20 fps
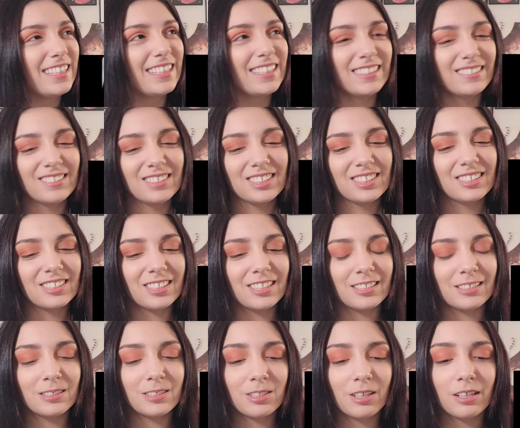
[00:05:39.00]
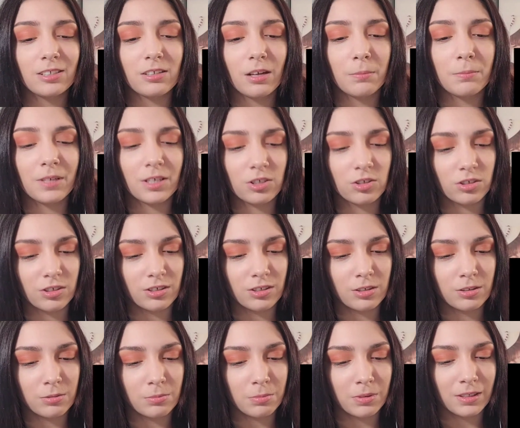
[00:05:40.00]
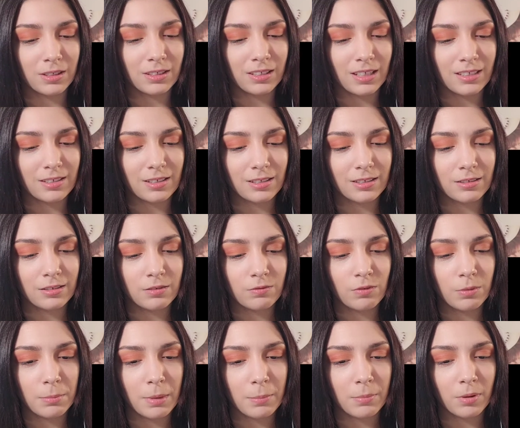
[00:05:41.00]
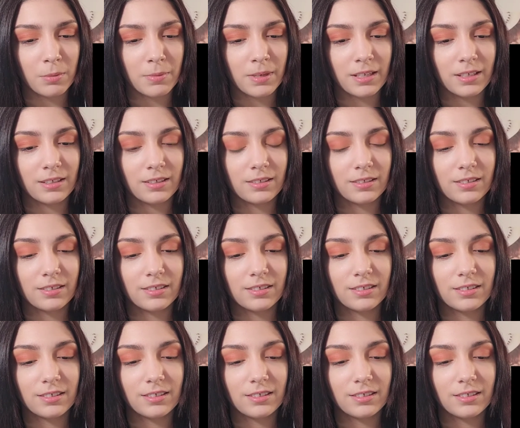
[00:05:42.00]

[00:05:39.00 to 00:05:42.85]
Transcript: it was so cute. So I saw pictures, but that's it. Remember me.